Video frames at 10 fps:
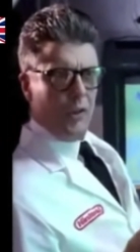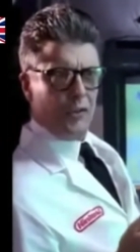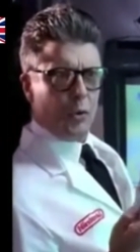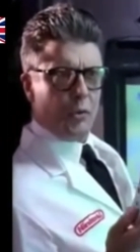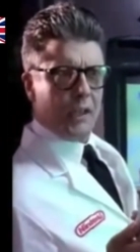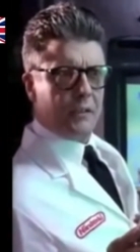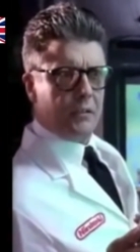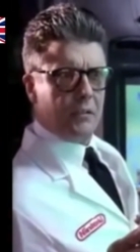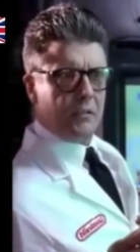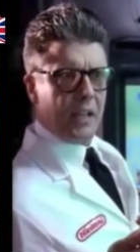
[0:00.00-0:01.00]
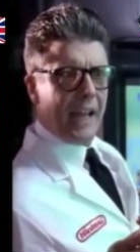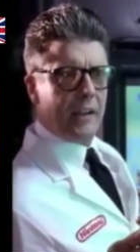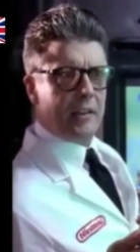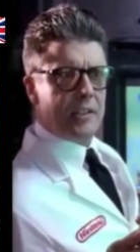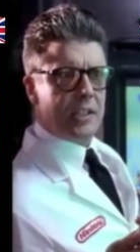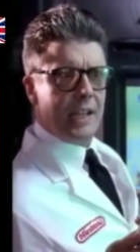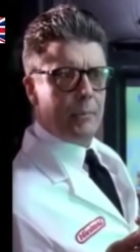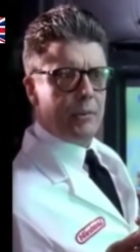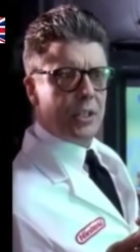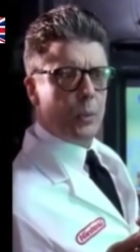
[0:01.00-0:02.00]
Aren't you that talentless
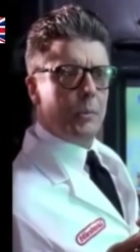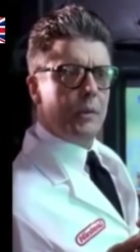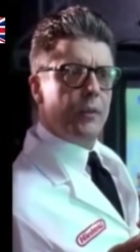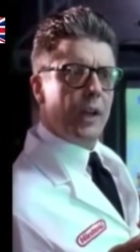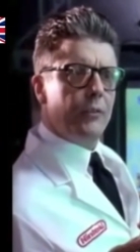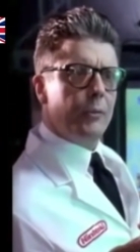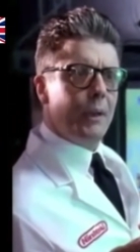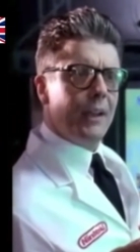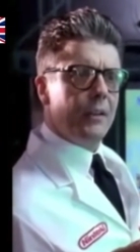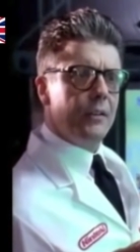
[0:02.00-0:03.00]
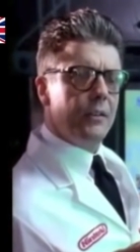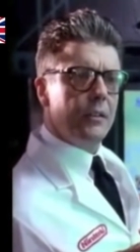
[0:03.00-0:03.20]
celebrity women find repellent?